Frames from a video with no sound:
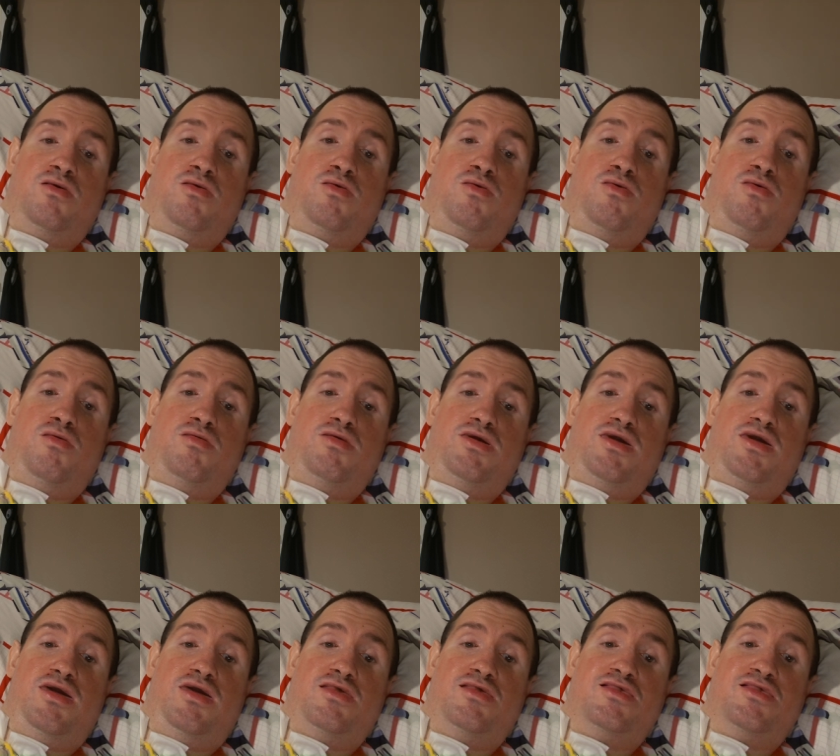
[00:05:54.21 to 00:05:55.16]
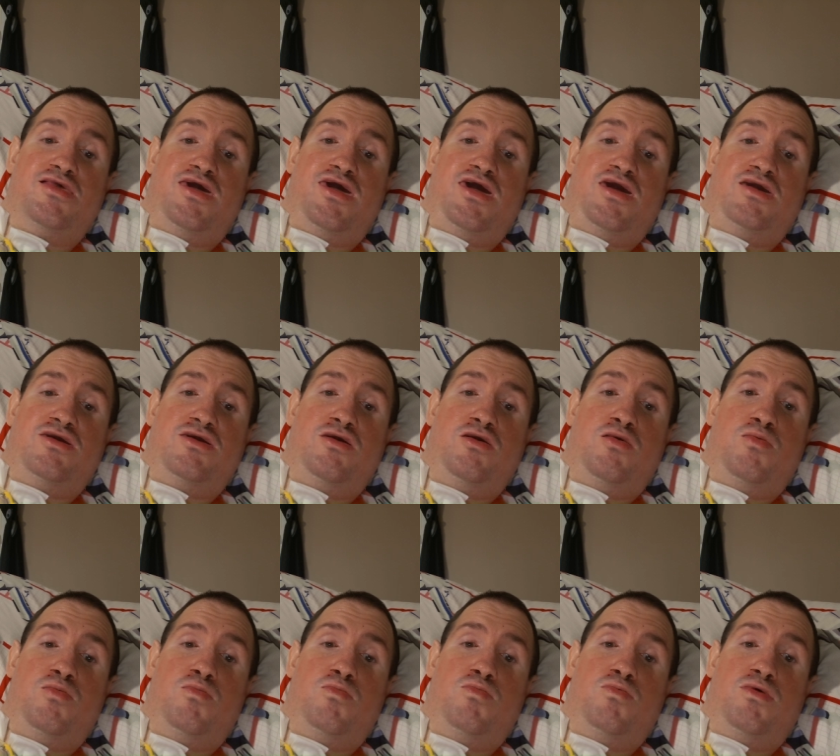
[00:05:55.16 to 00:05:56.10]
Oh yeah, Zac
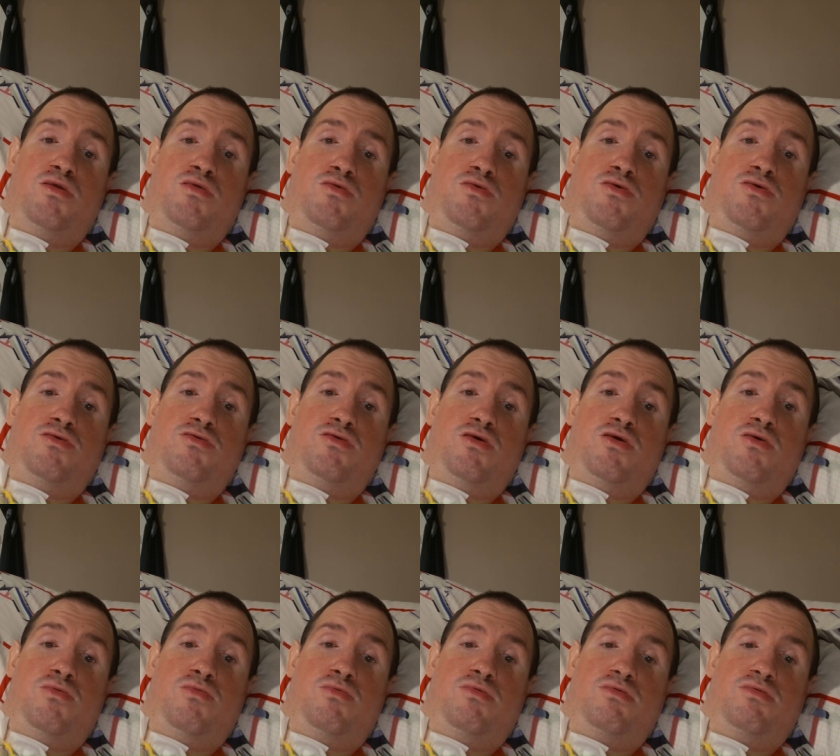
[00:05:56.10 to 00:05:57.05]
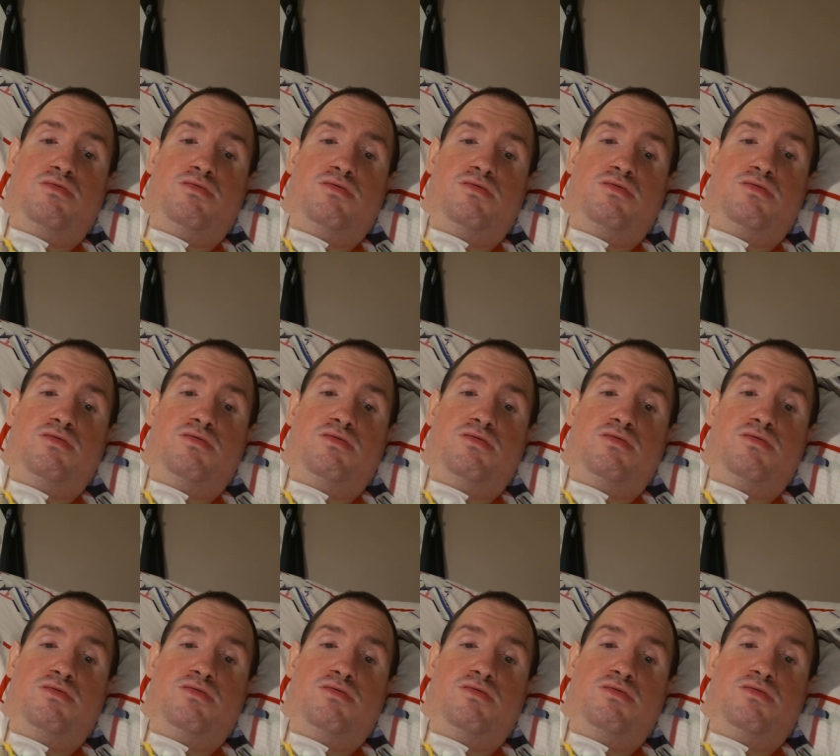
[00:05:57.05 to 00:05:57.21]
Rinaldo.